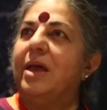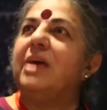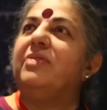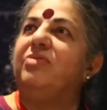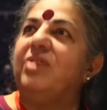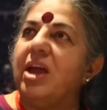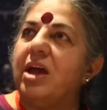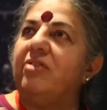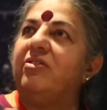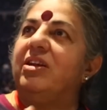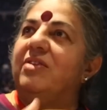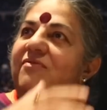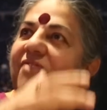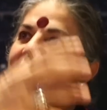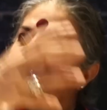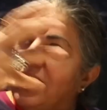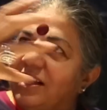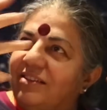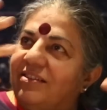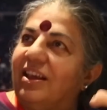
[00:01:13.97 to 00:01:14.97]
And they are
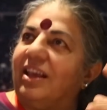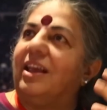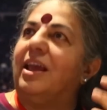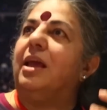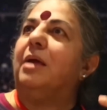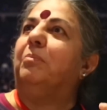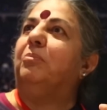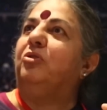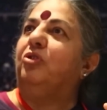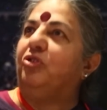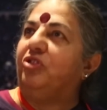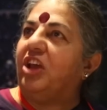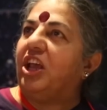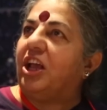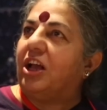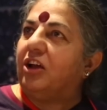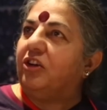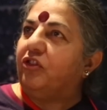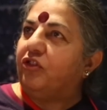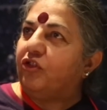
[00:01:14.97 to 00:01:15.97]
inviting him to
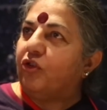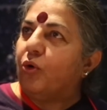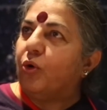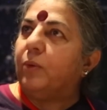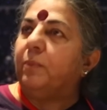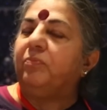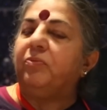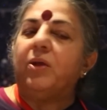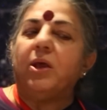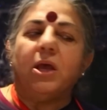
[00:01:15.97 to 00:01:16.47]
take control.